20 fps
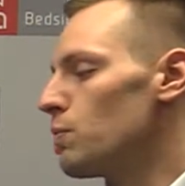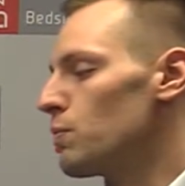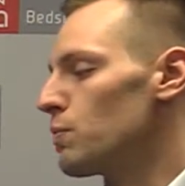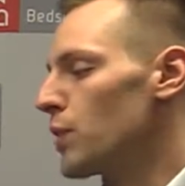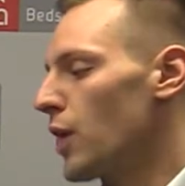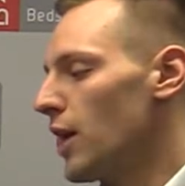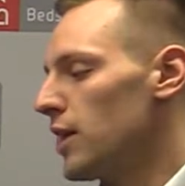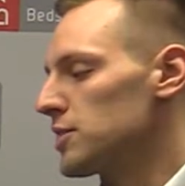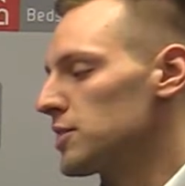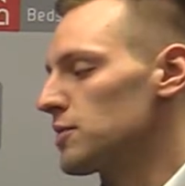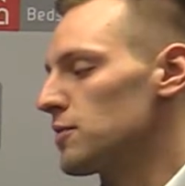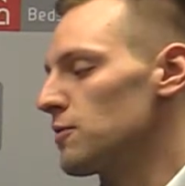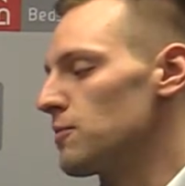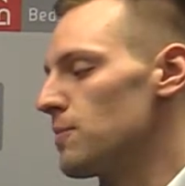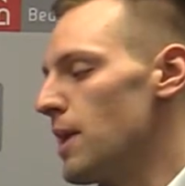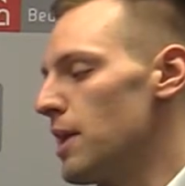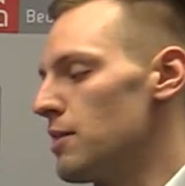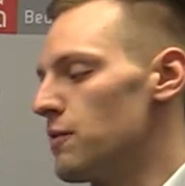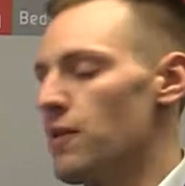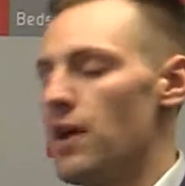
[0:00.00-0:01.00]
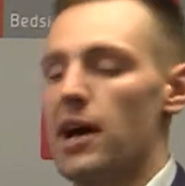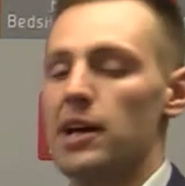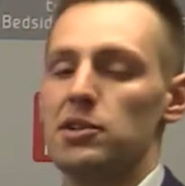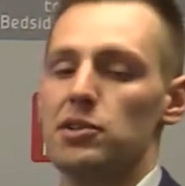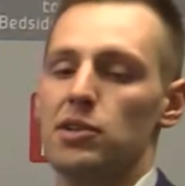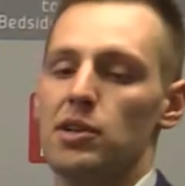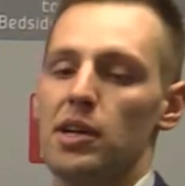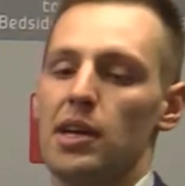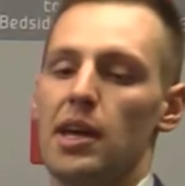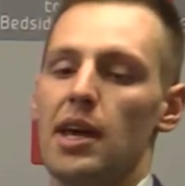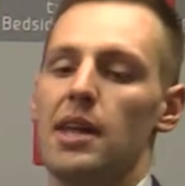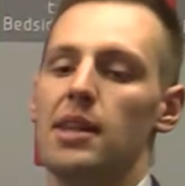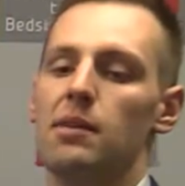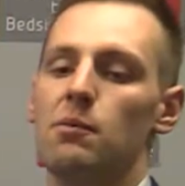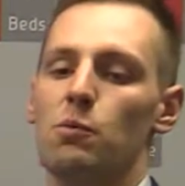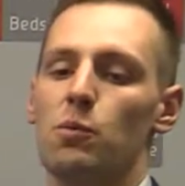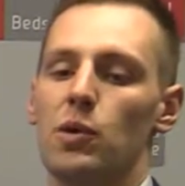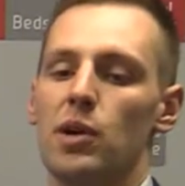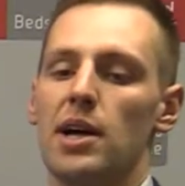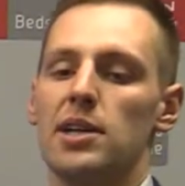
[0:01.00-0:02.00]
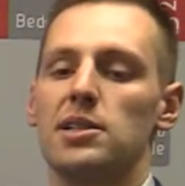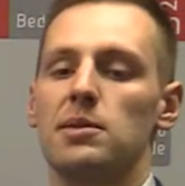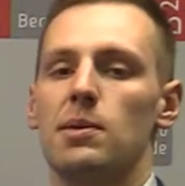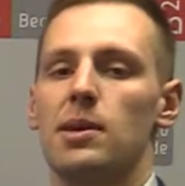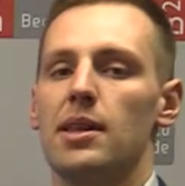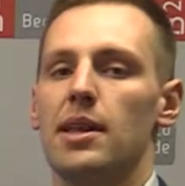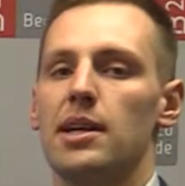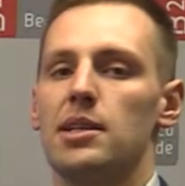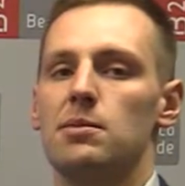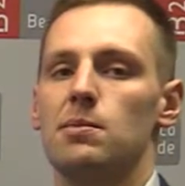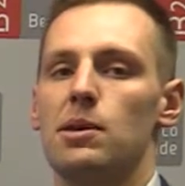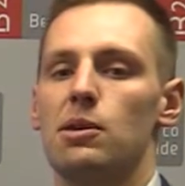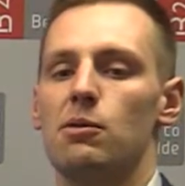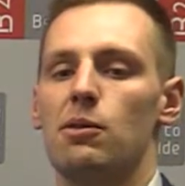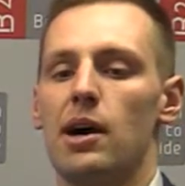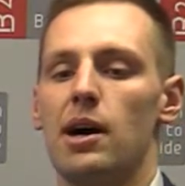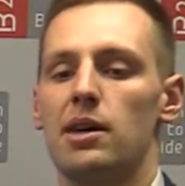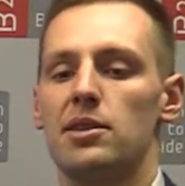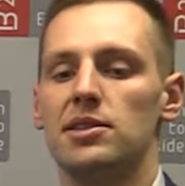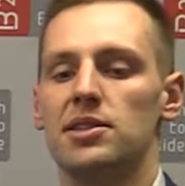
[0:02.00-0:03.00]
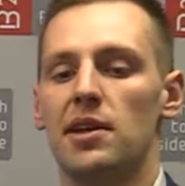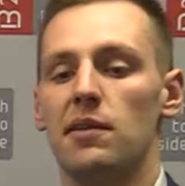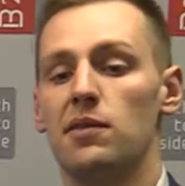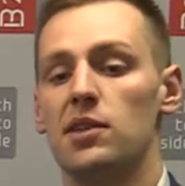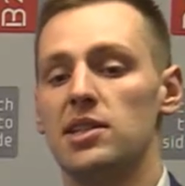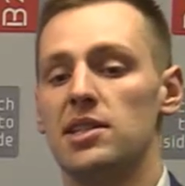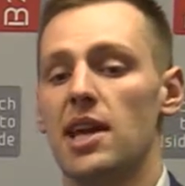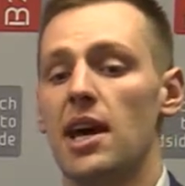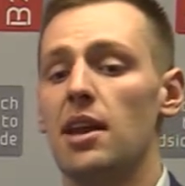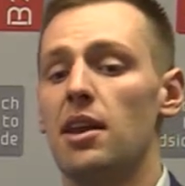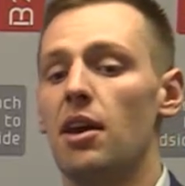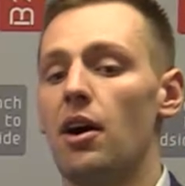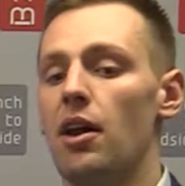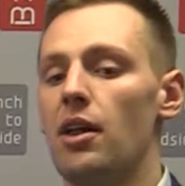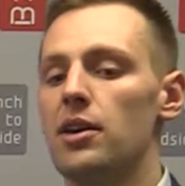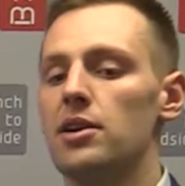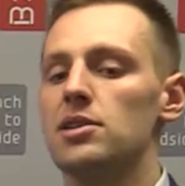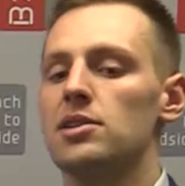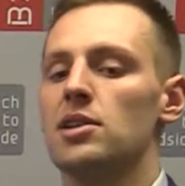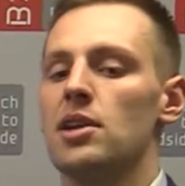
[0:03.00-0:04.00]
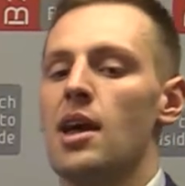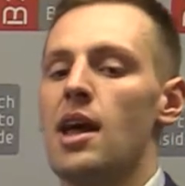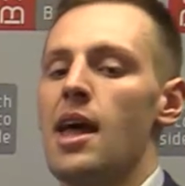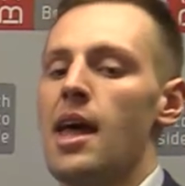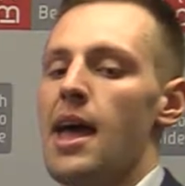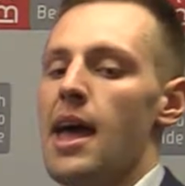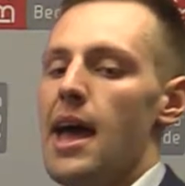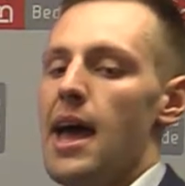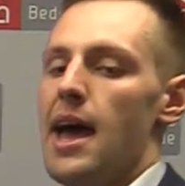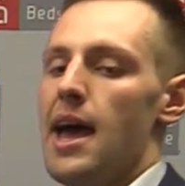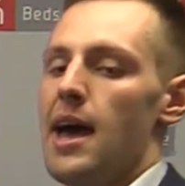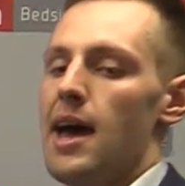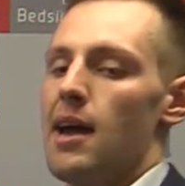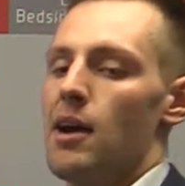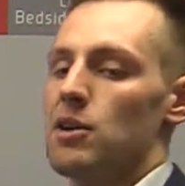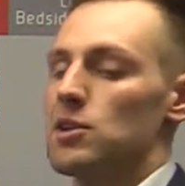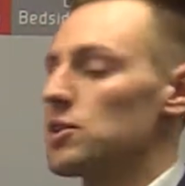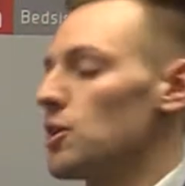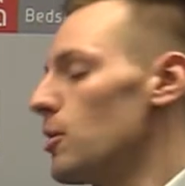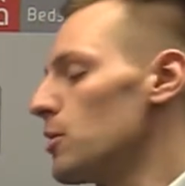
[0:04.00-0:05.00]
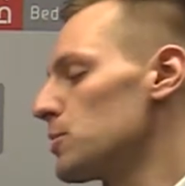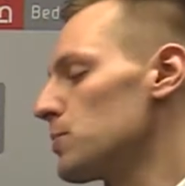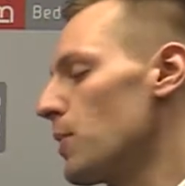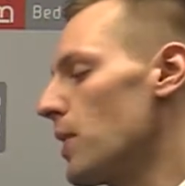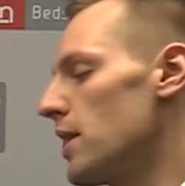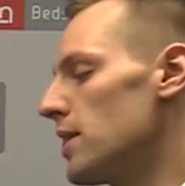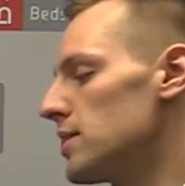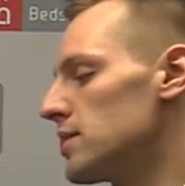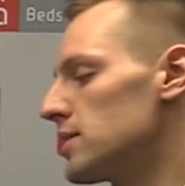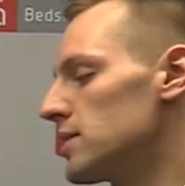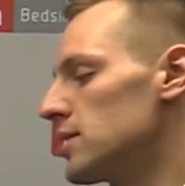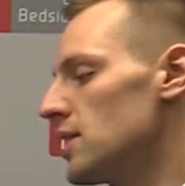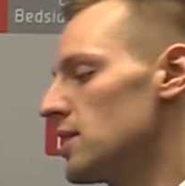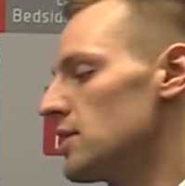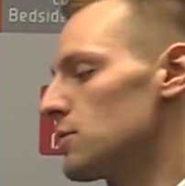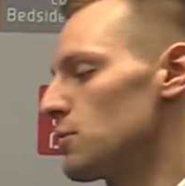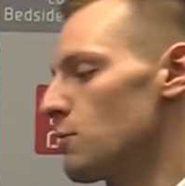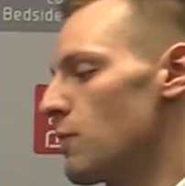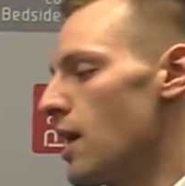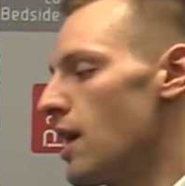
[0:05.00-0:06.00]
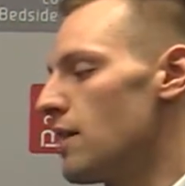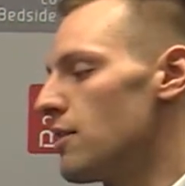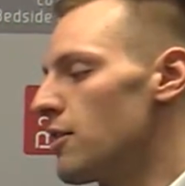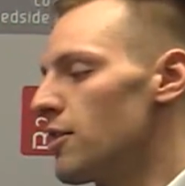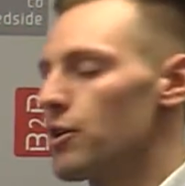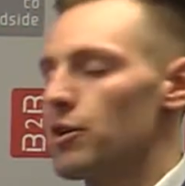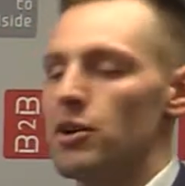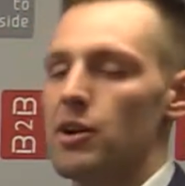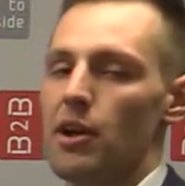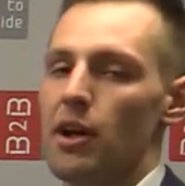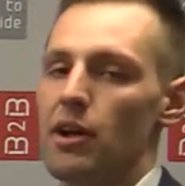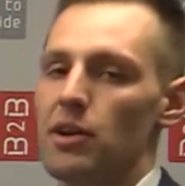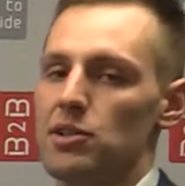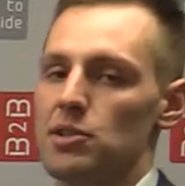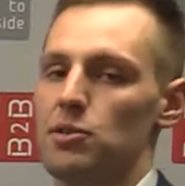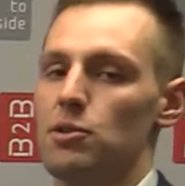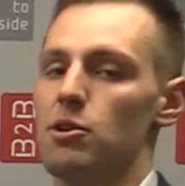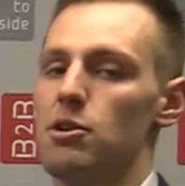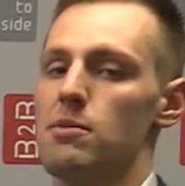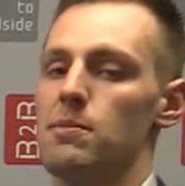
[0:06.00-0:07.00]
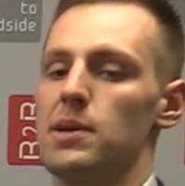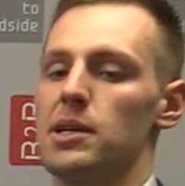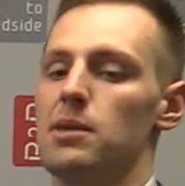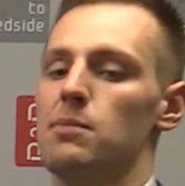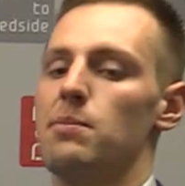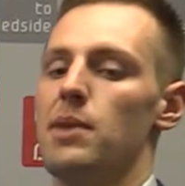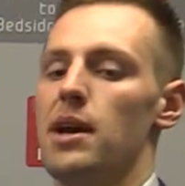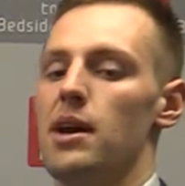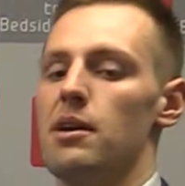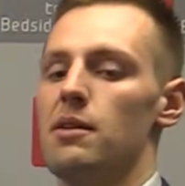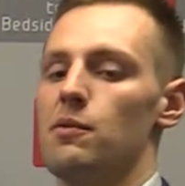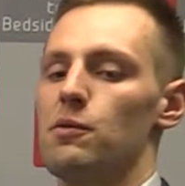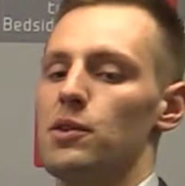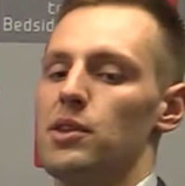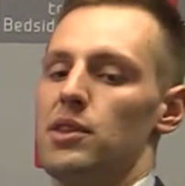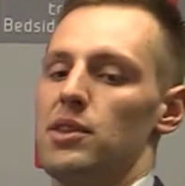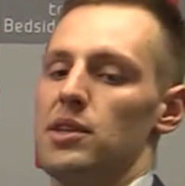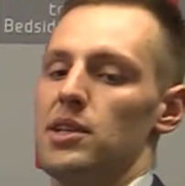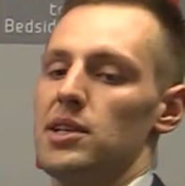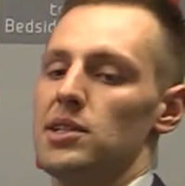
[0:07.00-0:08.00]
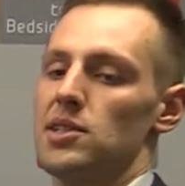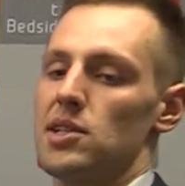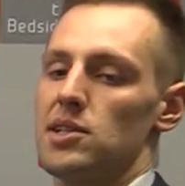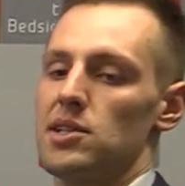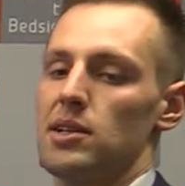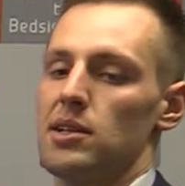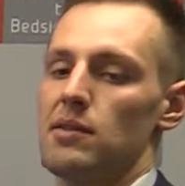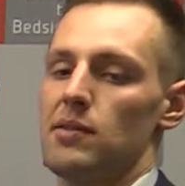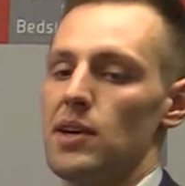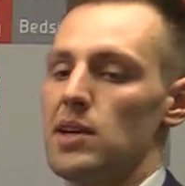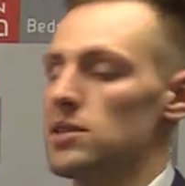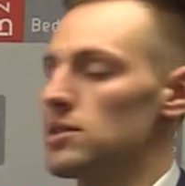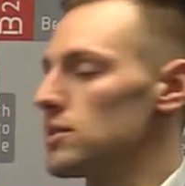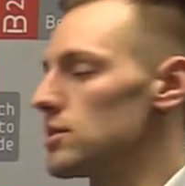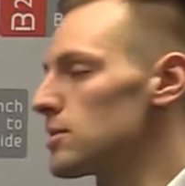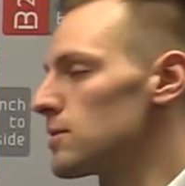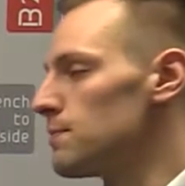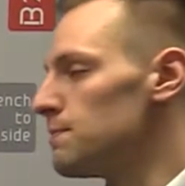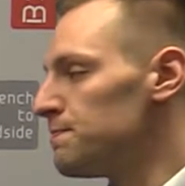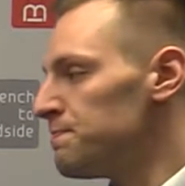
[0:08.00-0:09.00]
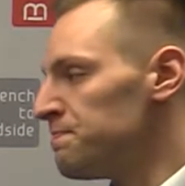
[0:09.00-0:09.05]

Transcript: cost of manufacturing, and we're estimating that to be around $7 to $10, and our sales price is around $30 in order to be competitive with the existing devices.